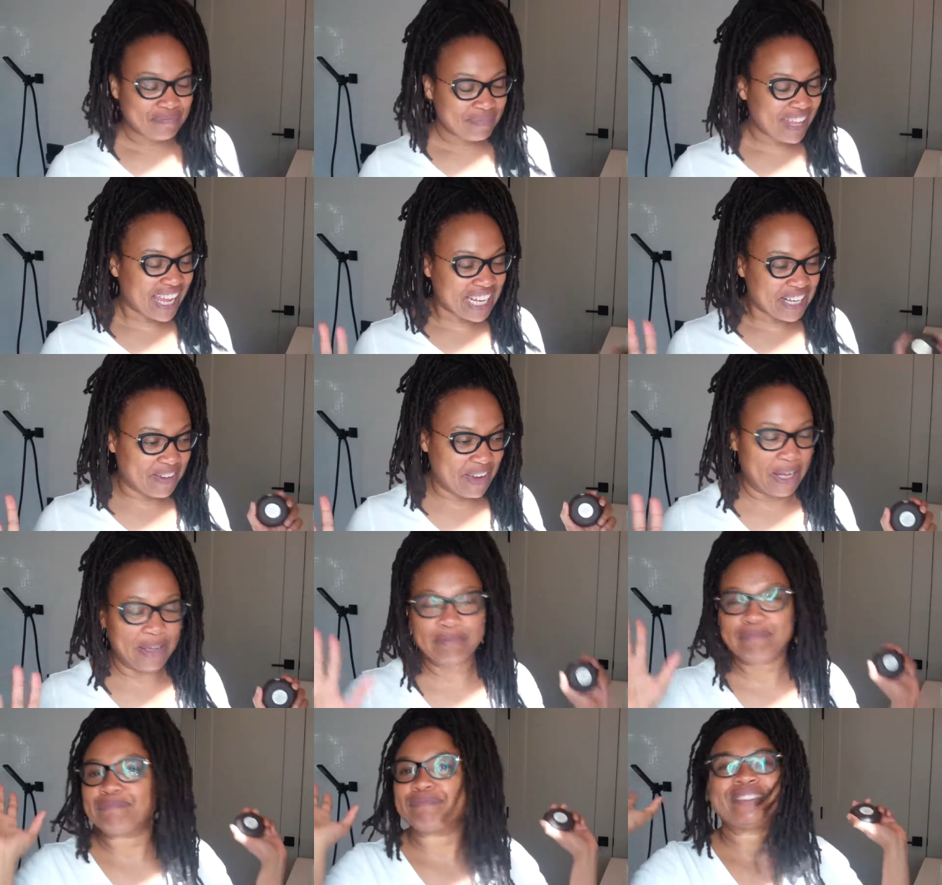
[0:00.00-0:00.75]
Anyway,
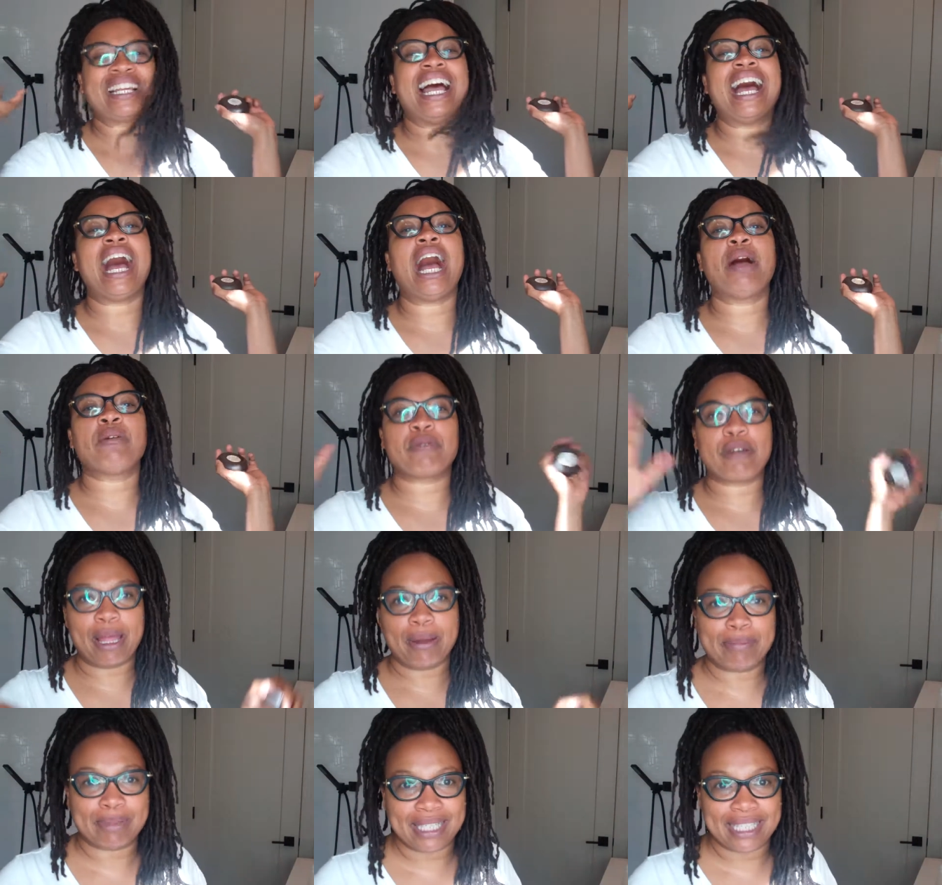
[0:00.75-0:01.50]
I'm
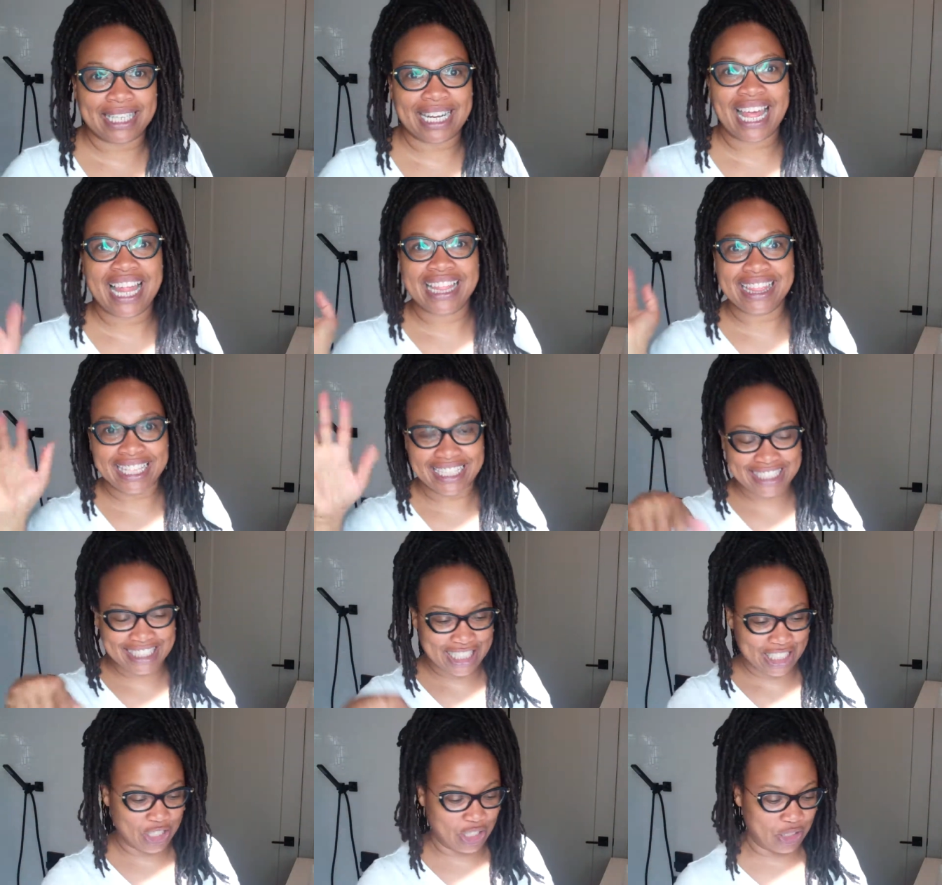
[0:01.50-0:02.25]
rambling.
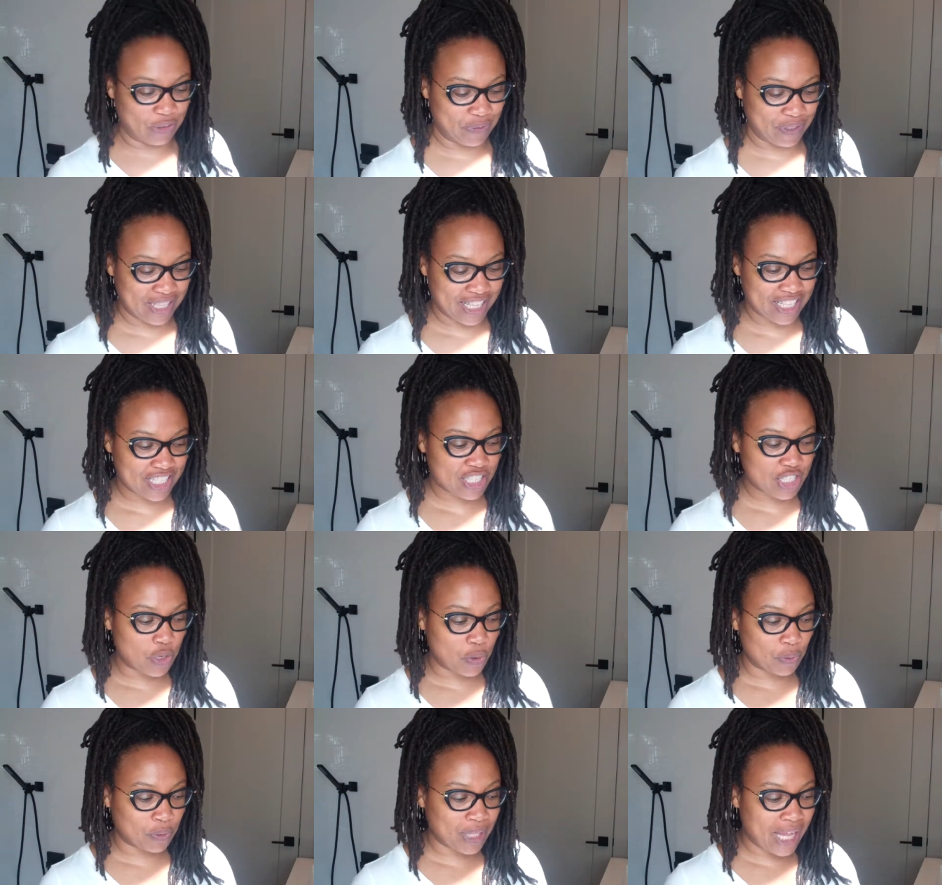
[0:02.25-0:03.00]
Let's get on with it.
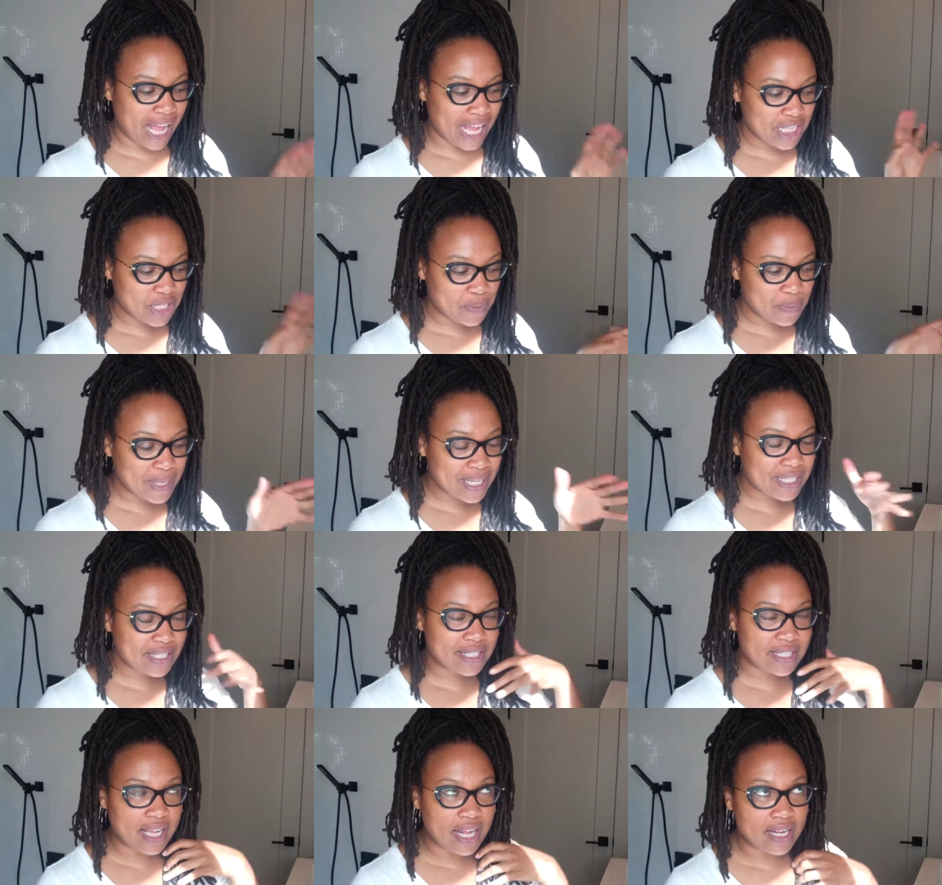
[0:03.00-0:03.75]
So last week
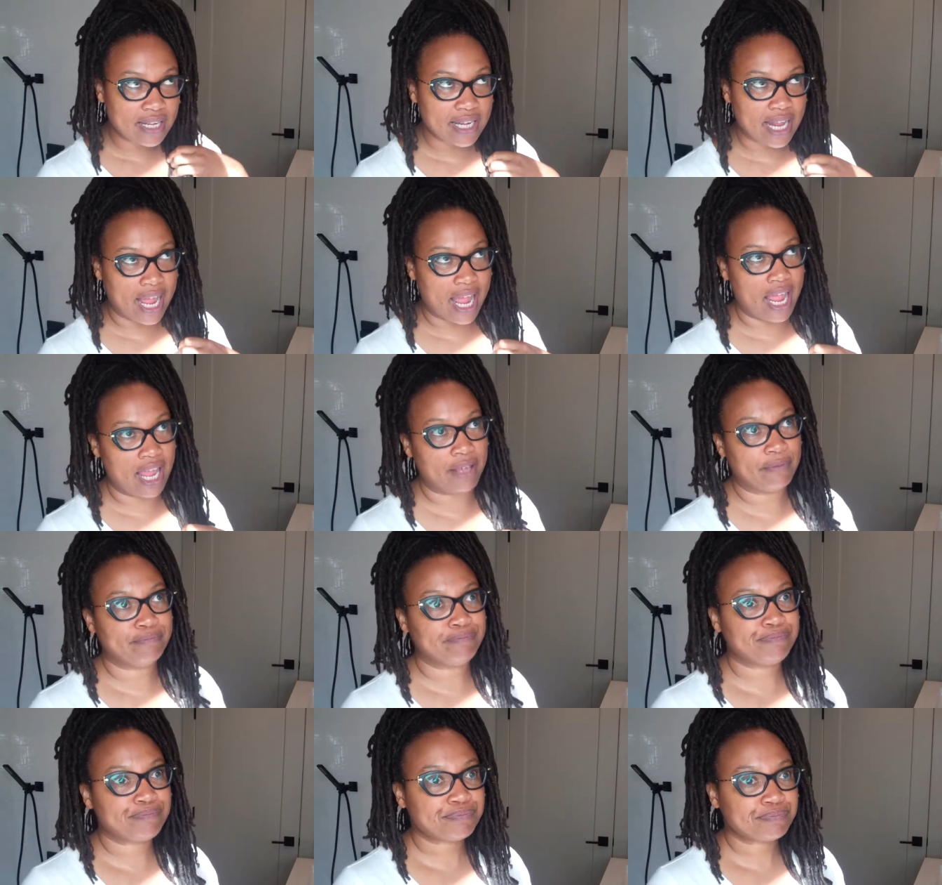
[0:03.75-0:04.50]

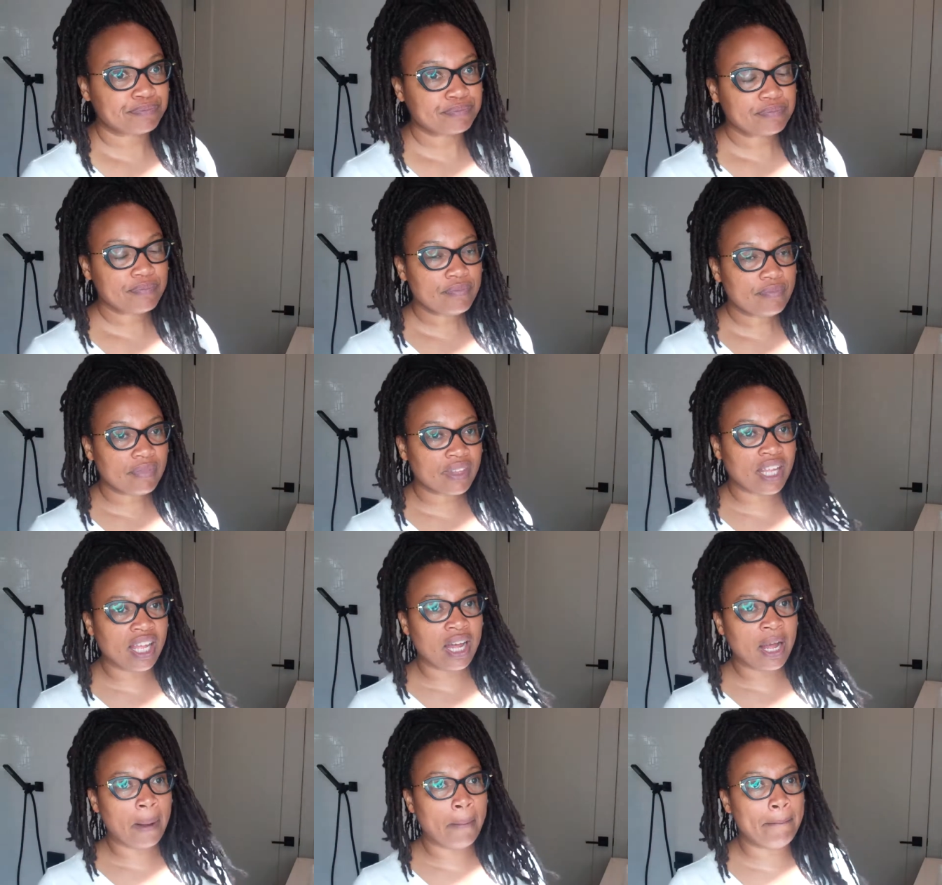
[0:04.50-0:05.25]
Sunday,
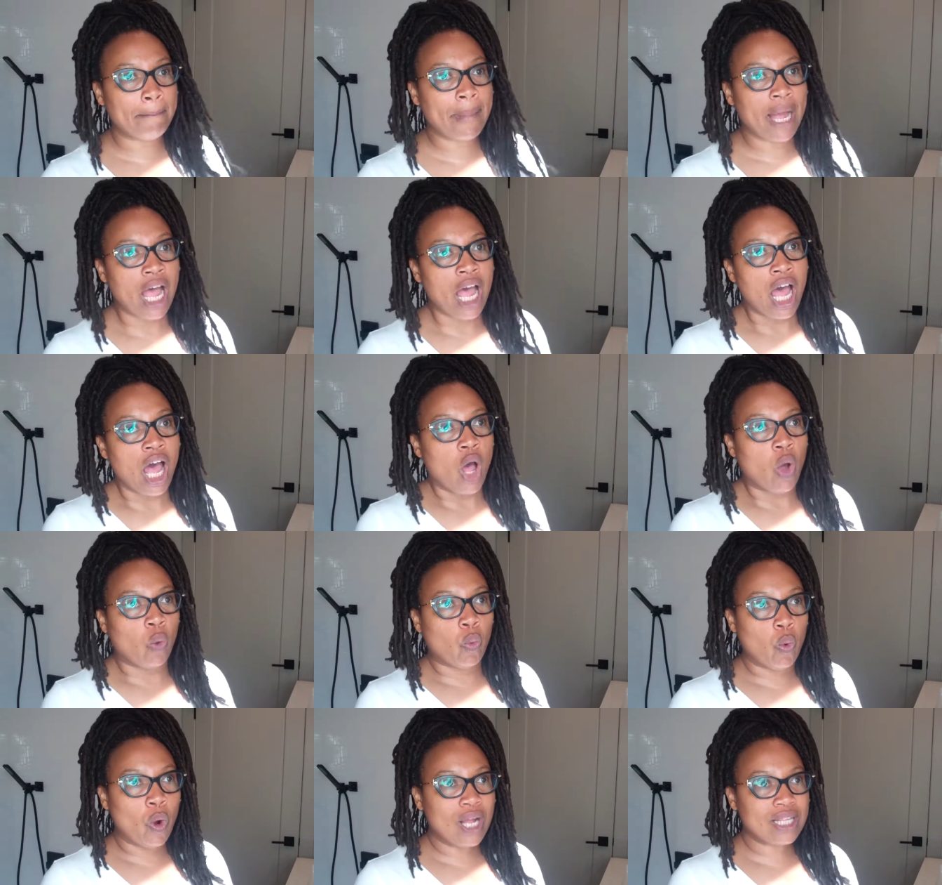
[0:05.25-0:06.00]
um,
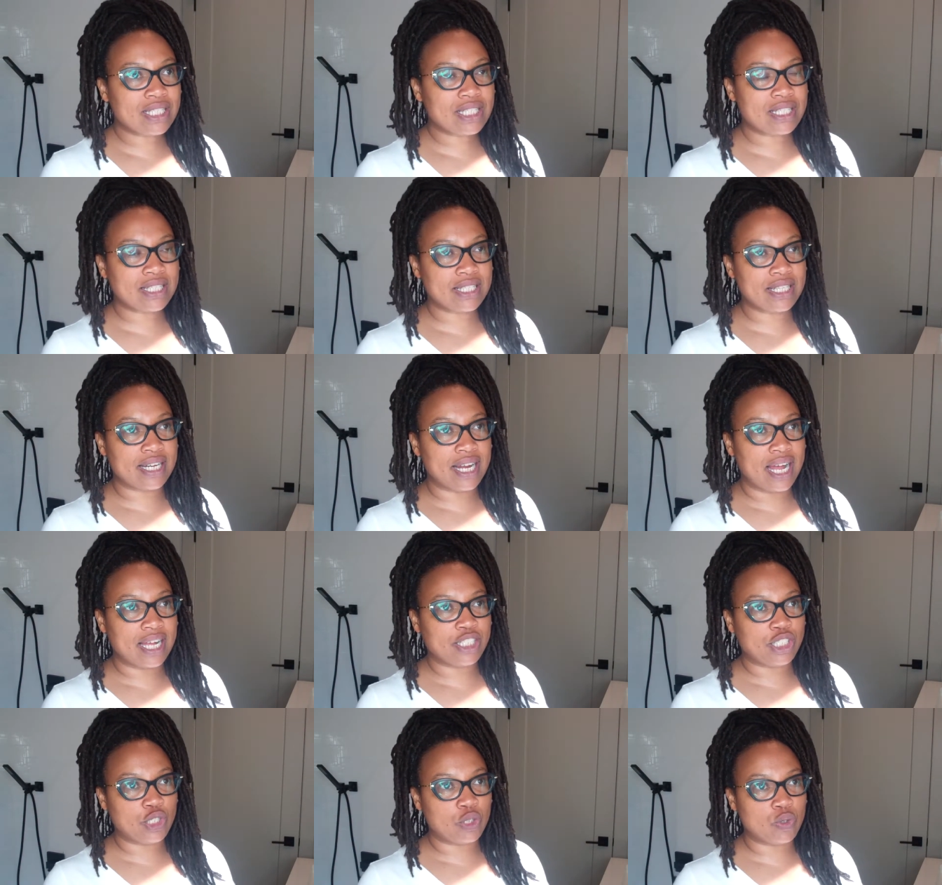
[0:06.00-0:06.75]
what did
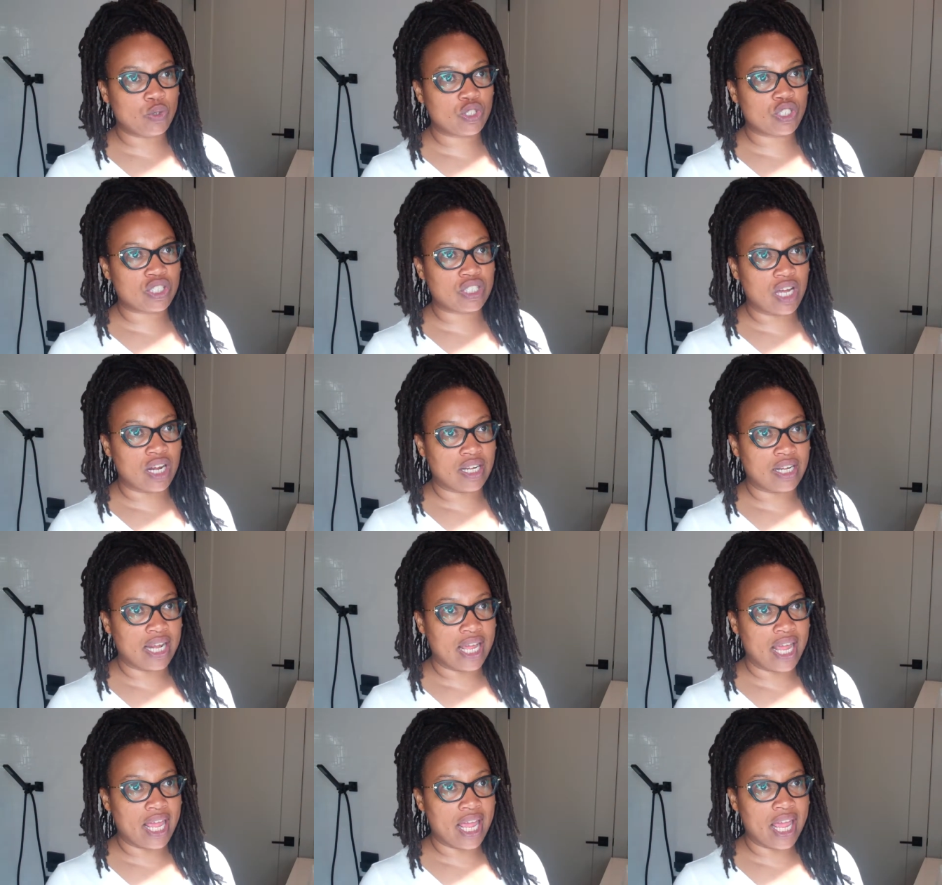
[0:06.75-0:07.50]
I do
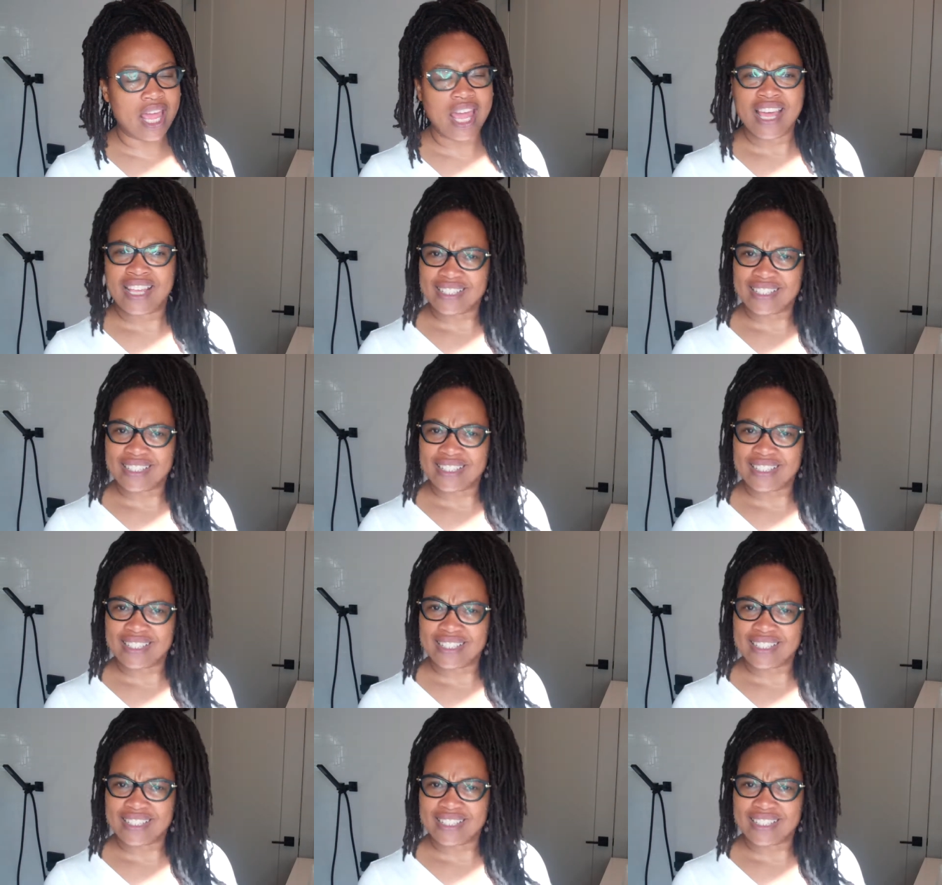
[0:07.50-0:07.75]
Sunday?